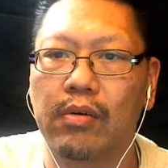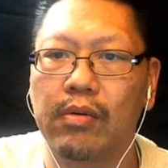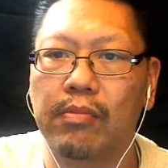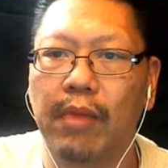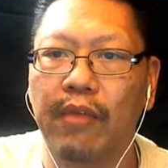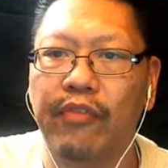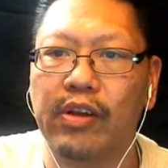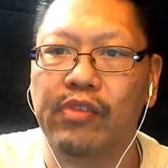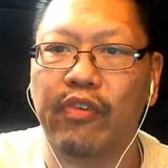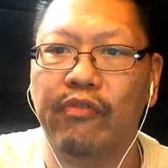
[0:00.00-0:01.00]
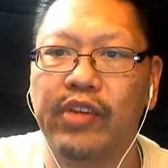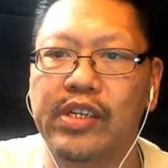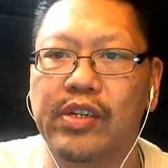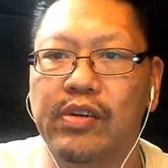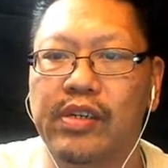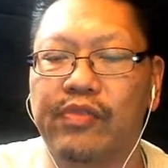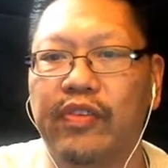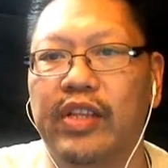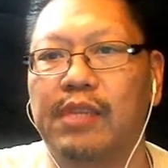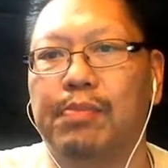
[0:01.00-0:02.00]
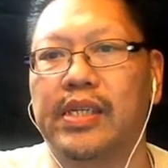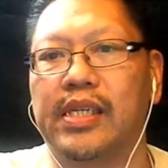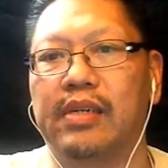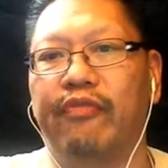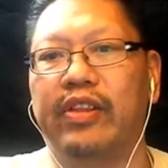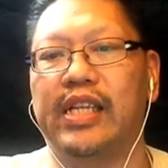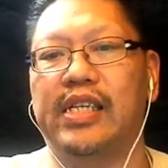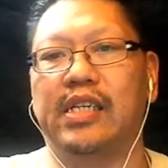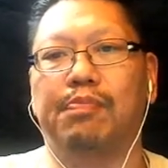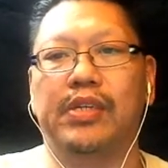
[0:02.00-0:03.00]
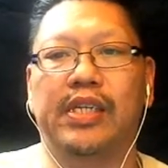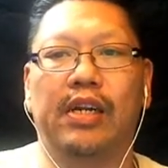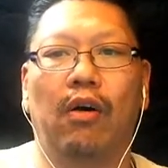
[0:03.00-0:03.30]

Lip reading: my views from visitors is 56%